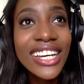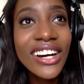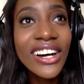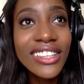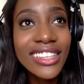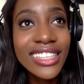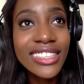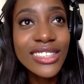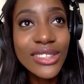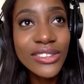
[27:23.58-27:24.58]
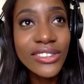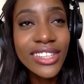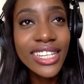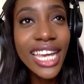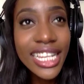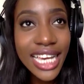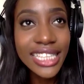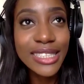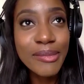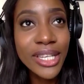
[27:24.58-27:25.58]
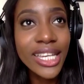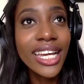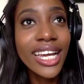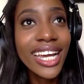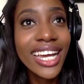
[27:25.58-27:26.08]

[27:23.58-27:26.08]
on the stool, it gets a CB.